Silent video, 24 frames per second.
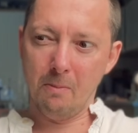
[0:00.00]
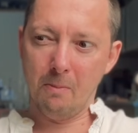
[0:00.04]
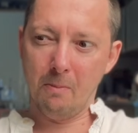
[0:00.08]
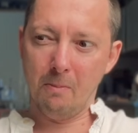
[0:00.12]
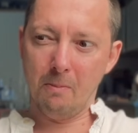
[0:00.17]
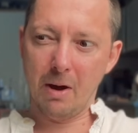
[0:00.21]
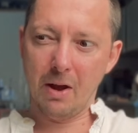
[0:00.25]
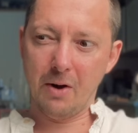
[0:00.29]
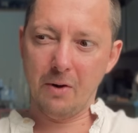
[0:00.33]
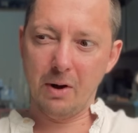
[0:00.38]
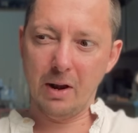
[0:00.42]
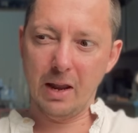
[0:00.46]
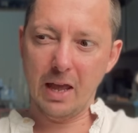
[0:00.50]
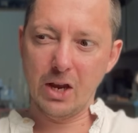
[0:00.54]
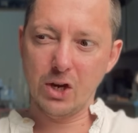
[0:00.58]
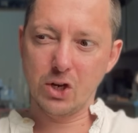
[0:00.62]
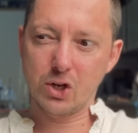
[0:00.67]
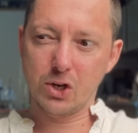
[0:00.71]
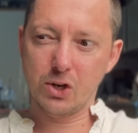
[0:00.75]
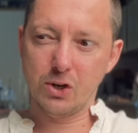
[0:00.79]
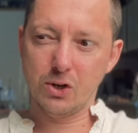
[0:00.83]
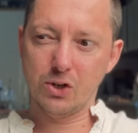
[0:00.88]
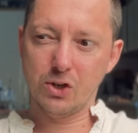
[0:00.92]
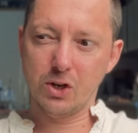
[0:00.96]
my
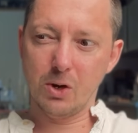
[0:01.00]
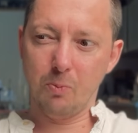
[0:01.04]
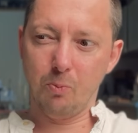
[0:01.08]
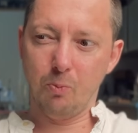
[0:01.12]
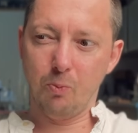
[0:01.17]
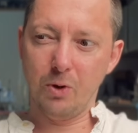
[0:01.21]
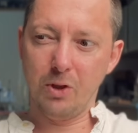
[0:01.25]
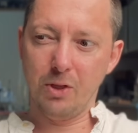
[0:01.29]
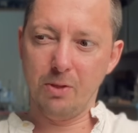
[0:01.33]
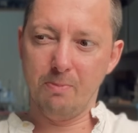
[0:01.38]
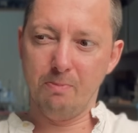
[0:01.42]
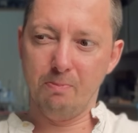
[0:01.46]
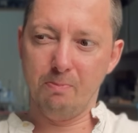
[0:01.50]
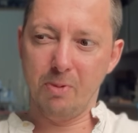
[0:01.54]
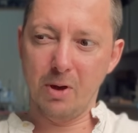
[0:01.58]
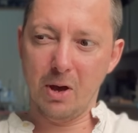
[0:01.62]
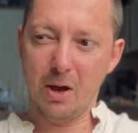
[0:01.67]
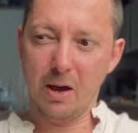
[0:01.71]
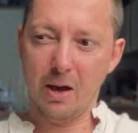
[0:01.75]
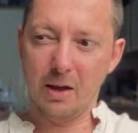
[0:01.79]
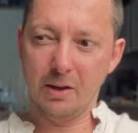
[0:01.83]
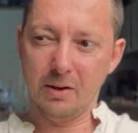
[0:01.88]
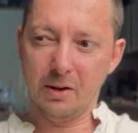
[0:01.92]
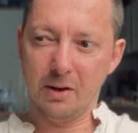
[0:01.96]
relationship with
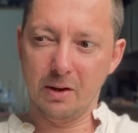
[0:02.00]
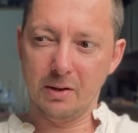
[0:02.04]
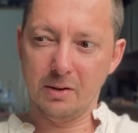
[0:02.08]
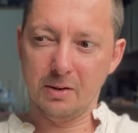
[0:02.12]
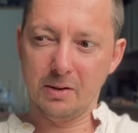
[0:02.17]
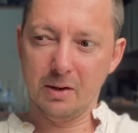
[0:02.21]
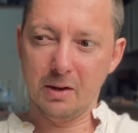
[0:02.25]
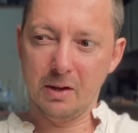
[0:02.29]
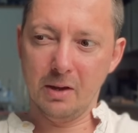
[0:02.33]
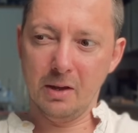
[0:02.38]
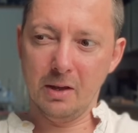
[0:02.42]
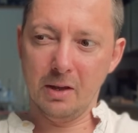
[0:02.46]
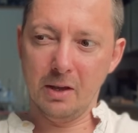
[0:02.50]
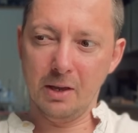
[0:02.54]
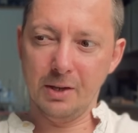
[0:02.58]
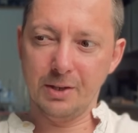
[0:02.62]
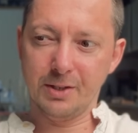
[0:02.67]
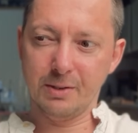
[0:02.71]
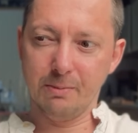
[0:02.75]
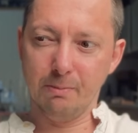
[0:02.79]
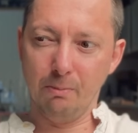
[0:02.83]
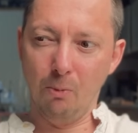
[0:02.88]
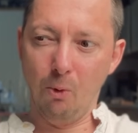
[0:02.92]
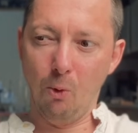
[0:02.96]
Bernard
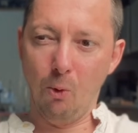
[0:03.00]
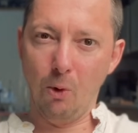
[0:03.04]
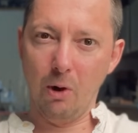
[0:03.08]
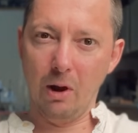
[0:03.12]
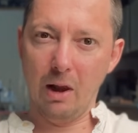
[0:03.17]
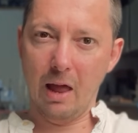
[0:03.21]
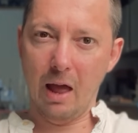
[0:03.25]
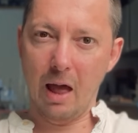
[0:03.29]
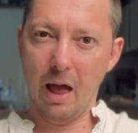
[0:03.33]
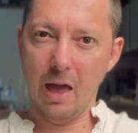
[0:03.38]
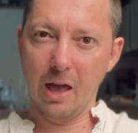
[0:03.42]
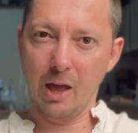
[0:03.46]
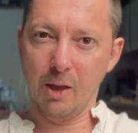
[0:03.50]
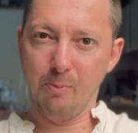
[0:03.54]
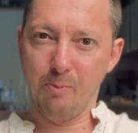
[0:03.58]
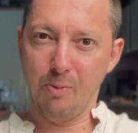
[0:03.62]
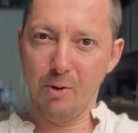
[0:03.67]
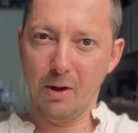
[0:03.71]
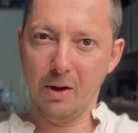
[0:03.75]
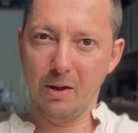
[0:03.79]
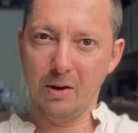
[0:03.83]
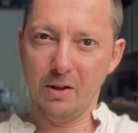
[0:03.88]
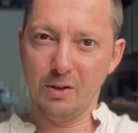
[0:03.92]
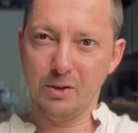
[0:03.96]
is more like
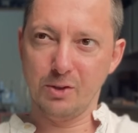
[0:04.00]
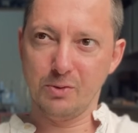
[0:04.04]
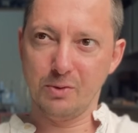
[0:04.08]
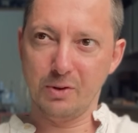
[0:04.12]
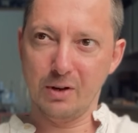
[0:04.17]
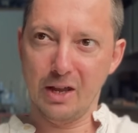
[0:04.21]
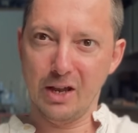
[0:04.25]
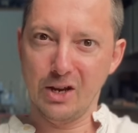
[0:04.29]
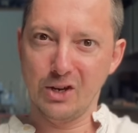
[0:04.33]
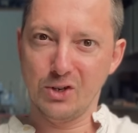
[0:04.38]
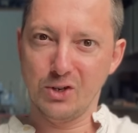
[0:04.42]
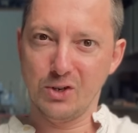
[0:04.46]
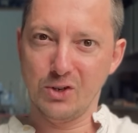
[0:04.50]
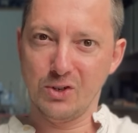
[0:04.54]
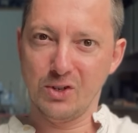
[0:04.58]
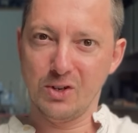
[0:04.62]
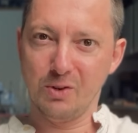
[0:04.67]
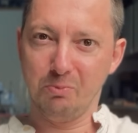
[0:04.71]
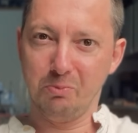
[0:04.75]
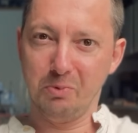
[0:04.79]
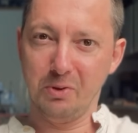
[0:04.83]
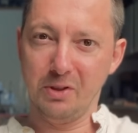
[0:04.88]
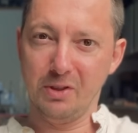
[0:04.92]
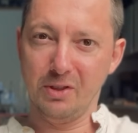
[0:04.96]
Bernard's
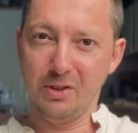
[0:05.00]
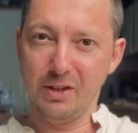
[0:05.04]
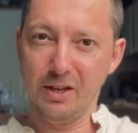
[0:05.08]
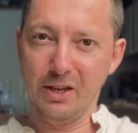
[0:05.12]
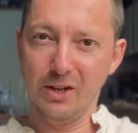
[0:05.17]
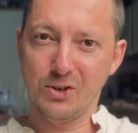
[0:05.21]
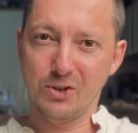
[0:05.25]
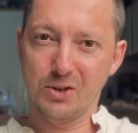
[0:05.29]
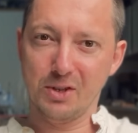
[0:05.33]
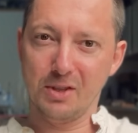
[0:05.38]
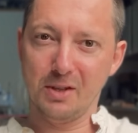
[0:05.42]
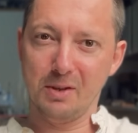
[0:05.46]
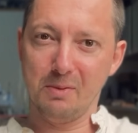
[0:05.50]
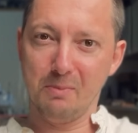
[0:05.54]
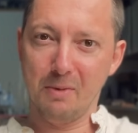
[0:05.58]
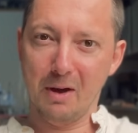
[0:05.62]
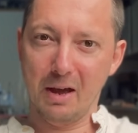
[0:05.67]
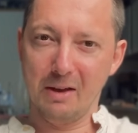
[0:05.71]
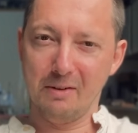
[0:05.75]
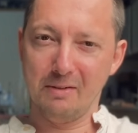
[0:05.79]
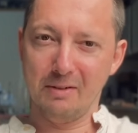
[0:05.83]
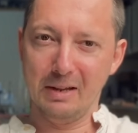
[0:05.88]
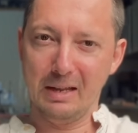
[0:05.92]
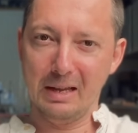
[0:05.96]
relationship with Nietzsche than
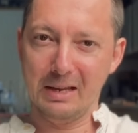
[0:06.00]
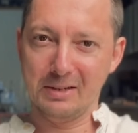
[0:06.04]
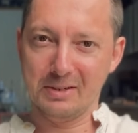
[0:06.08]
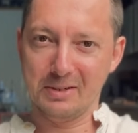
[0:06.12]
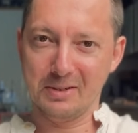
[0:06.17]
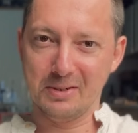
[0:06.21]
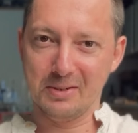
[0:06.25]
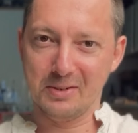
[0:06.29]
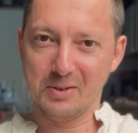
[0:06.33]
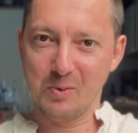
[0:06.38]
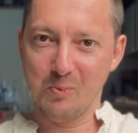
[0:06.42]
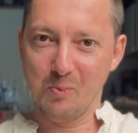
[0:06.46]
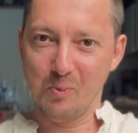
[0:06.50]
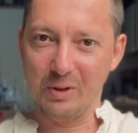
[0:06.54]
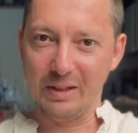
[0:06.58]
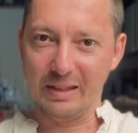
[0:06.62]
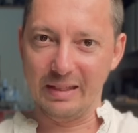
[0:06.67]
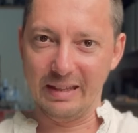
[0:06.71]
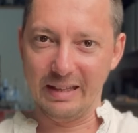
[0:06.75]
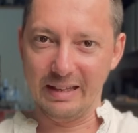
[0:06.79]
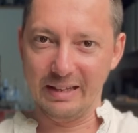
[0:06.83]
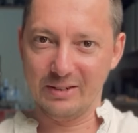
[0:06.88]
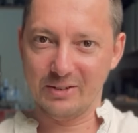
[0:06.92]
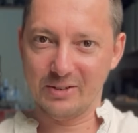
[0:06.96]
my relationship with
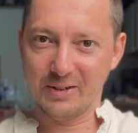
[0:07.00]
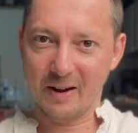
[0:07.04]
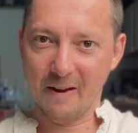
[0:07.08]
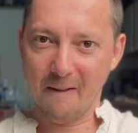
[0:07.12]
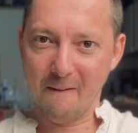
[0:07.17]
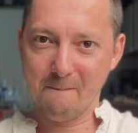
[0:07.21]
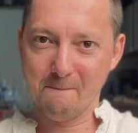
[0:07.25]
Nietzsche.